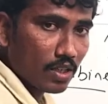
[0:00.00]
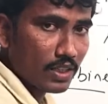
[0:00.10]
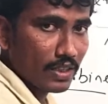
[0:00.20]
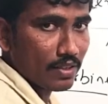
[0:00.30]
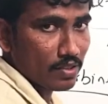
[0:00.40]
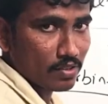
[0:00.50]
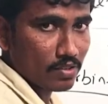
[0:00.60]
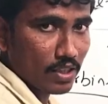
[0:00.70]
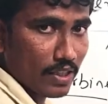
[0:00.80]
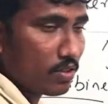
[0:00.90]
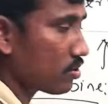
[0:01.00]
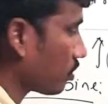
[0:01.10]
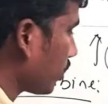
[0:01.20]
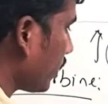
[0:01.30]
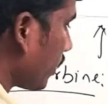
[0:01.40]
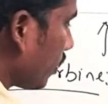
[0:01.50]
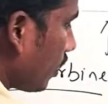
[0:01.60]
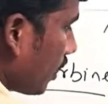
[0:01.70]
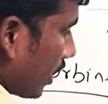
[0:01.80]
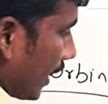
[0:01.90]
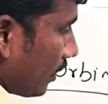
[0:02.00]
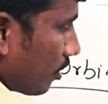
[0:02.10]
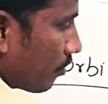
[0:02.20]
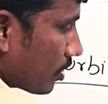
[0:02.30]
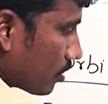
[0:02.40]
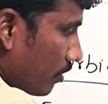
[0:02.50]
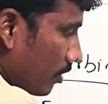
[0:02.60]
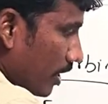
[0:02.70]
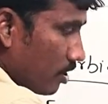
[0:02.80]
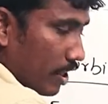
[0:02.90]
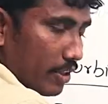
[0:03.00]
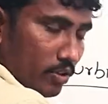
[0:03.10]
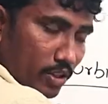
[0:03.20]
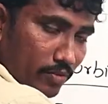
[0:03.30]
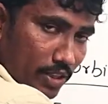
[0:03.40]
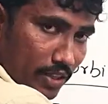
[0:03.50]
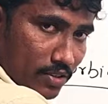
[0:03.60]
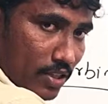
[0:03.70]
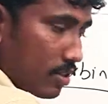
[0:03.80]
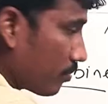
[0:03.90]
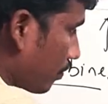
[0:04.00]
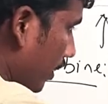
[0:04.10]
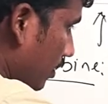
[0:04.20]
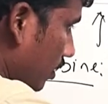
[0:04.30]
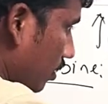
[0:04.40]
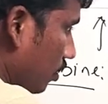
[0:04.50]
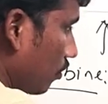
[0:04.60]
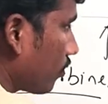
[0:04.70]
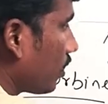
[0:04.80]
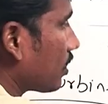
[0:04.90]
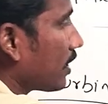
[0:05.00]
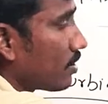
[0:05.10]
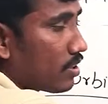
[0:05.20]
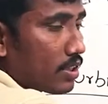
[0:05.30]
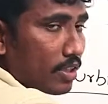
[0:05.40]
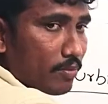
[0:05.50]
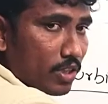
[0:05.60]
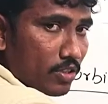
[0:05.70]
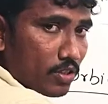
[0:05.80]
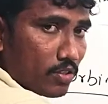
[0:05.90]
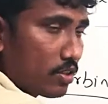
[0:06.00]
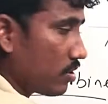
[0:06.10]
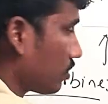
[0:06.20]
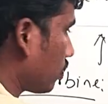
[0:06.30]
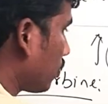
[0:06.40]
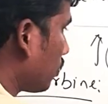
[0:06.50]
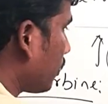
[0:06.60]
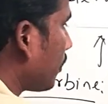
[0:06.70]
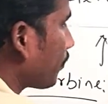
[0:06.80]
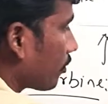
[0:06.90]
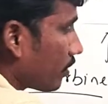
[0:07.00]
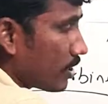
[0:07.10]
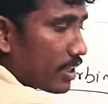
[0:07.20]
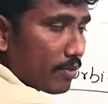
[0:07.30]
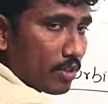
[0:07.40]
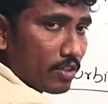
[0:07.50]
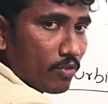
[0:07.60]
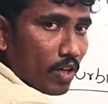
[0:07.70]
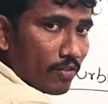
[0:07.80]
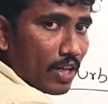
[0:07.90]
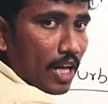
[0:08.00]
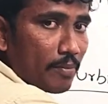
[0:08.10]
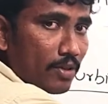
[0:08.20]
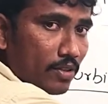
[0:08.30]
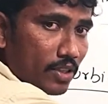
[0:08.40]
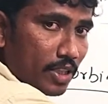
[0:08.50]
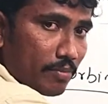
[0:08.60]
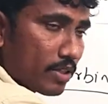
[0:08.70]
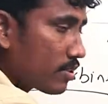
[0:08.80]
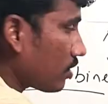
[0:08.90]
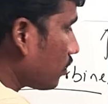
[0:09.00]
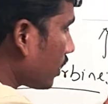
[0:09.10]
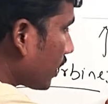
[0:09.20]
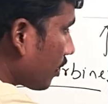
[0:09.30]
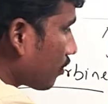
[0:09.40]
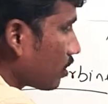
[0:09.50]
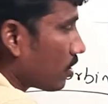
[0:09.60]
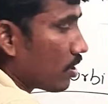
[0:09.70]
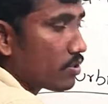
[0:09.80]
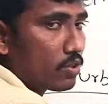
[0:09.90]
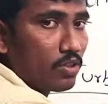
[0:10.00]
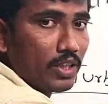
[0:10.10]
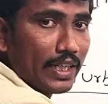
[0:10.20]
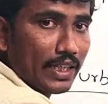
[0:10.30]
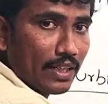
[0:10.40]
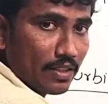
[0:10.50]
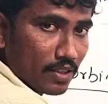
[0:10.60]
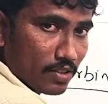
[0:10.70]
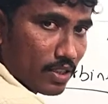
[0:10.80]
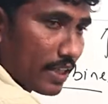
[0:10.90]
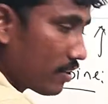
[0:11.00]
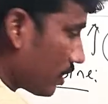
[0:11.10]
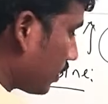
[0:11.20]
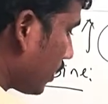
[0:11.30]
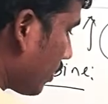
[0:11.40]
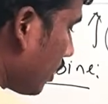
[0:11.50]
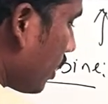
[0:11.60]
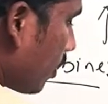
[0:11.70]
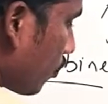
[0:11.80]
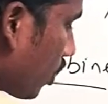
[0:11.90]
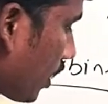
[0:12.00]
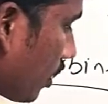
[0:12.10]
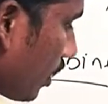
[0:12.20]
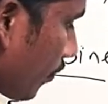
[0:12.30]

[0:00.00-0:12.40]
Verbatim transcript: increases, right? So here in compressor we are trying to increase the pressure. Obviously the temperature uh, so for the temperature, what will happen to the temperature? The temperature also increases, right? Here what